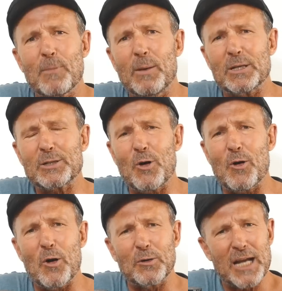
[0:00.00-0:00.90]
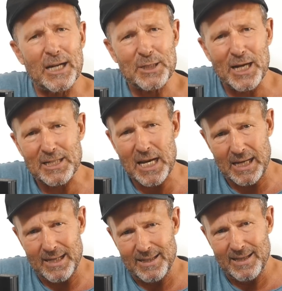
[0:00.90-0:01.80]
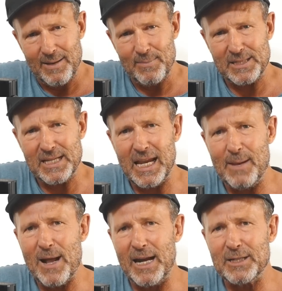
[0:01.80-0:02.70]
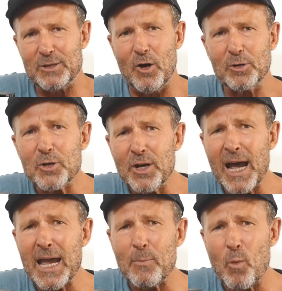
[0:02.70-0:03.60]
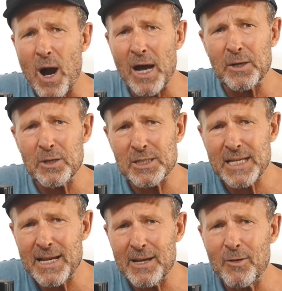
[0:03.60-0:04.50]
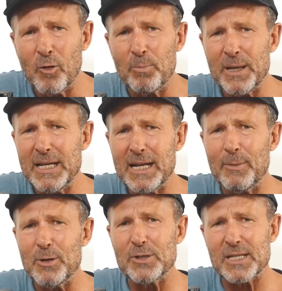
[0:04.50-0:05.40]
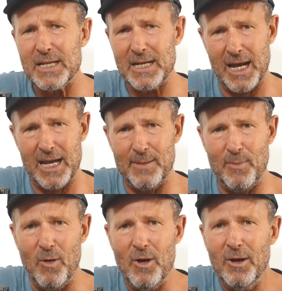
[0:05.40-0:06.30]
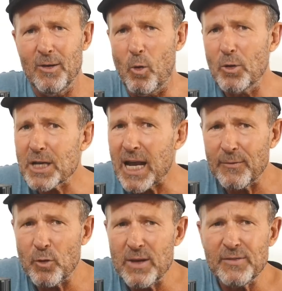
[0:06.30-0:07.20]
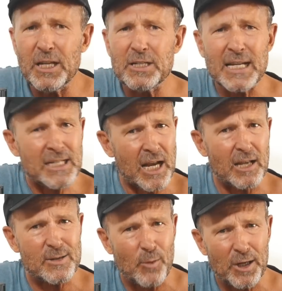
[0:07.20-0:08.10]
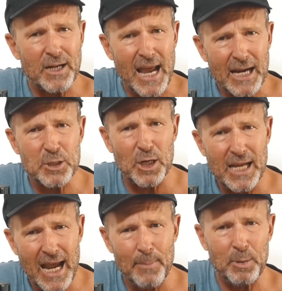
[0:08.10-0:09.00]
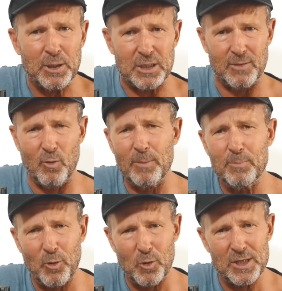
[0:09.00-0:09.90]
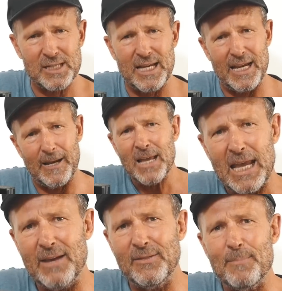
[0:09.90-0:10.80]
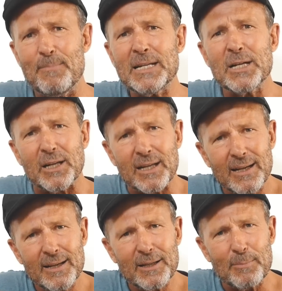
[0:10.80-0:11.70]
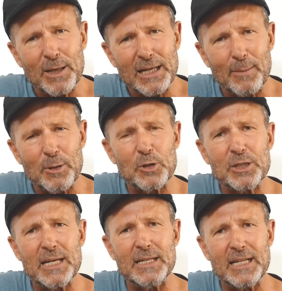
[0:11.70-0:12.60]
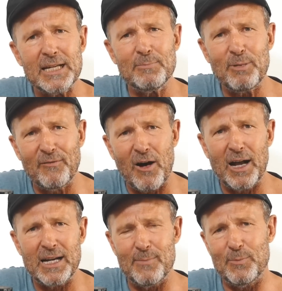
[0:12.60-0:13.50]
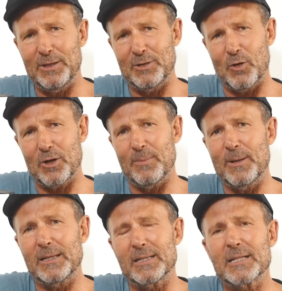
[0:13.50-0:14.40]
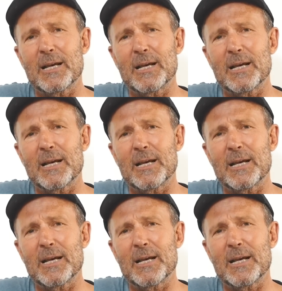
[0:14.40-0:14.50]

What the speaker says: It was strong on tut-tutting, but Ziggy managed not to name one single PwC name or to cover even the details of what had actually happened, what had brought us here. He even admitted the PwC didn't provide him with documents,